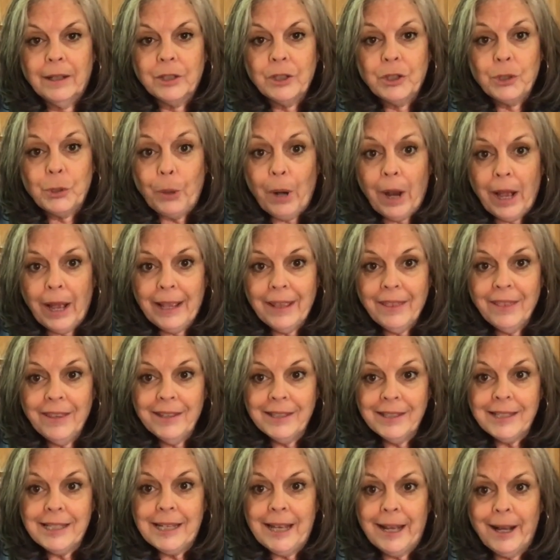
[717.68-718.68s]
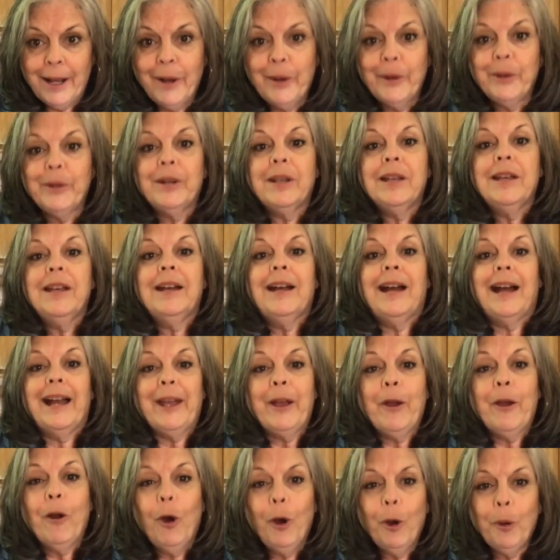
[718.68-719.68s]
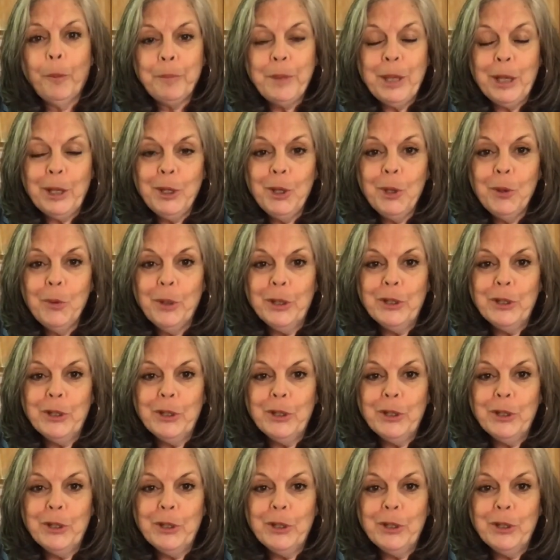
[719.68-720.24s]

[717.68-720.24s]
try this out. I hope that you